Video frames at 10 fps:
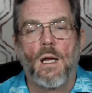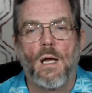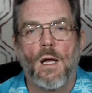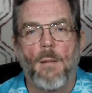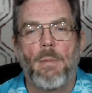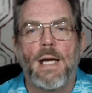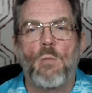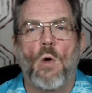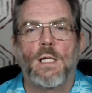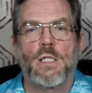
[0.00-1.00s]
but he
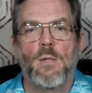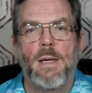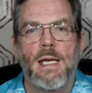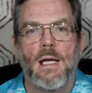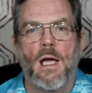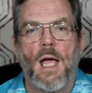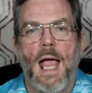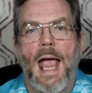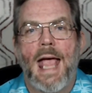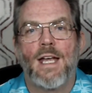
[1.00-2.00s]
wants to be
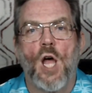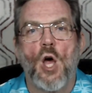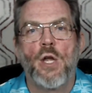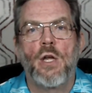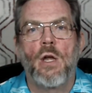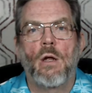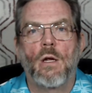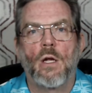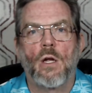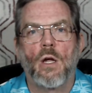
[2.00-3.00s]
an
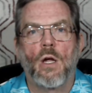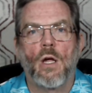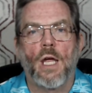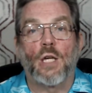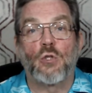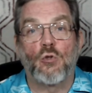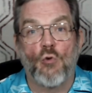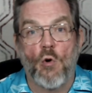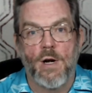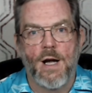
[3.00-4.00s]

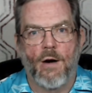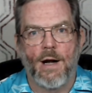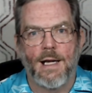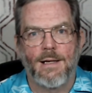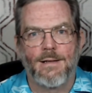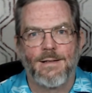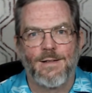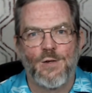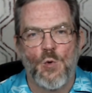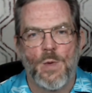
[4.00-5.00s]
extraordinary
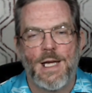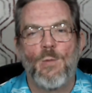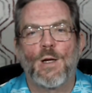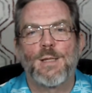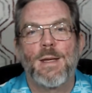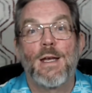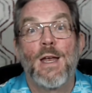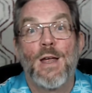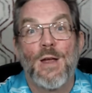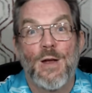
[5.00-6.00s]
human. He wants to be a
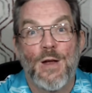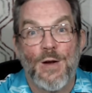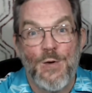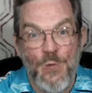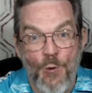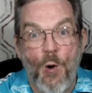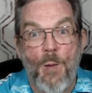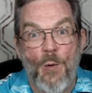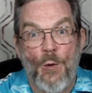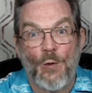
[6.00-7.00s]

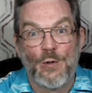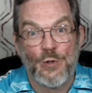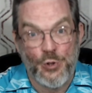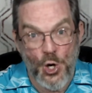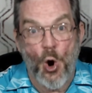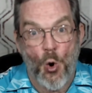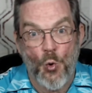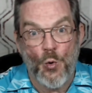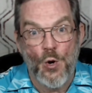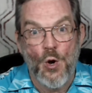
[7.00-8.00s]
normal Joe
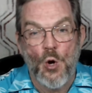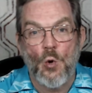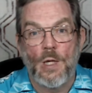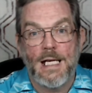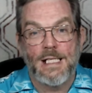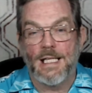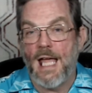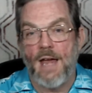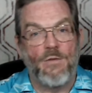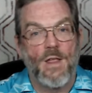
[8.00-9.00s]
who leads a
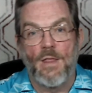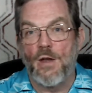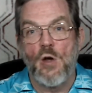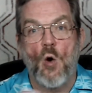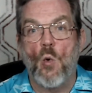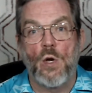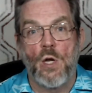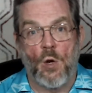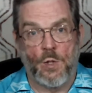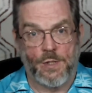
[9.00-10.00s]
life that no one
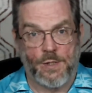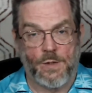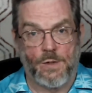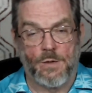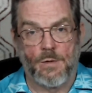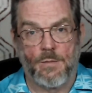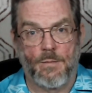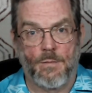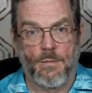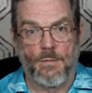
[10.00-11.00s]
notices.
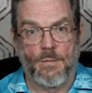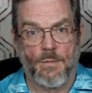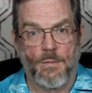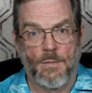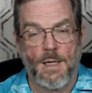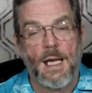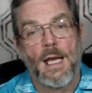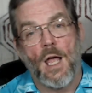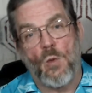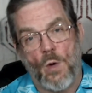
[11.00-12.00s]
On
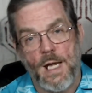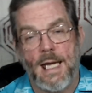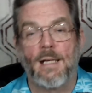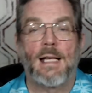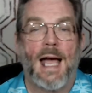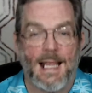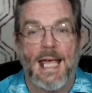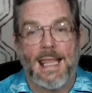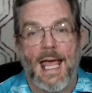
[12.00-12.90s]
the one hand, I like that.